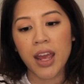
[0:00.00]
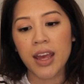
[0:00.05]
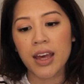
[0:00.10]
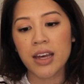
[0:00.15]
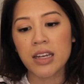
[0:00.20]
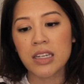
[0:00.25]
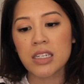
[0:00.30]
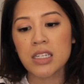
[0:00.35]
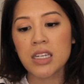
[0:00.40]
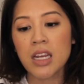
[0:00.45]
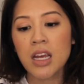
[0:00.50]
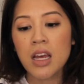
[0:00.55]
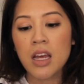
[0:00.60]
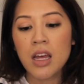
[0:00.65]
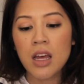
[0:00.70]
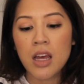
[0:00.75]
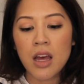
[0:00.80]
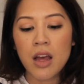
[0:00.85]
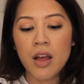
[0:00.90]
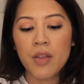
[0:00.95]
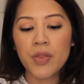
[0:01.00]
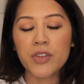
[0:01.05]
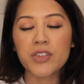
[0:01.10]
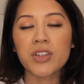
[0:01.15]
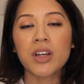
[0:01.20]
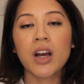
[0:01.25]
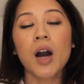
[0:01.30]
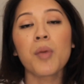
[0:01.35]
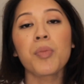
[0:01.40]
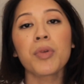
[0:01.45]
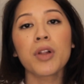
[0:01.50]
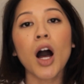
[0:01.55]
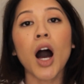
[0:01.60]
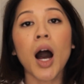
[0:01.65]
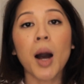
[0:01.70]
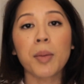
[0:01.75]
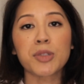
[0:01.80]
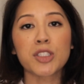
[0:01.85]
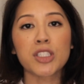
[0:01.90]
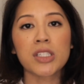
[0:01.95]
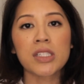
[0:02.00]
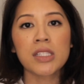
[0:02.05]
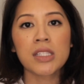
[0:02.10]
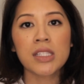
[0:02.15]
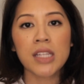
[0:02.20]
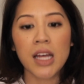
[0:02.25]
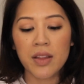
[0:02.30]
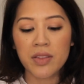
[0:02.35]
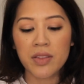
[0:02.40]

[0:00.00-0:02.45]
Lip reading: And there's a couple of options.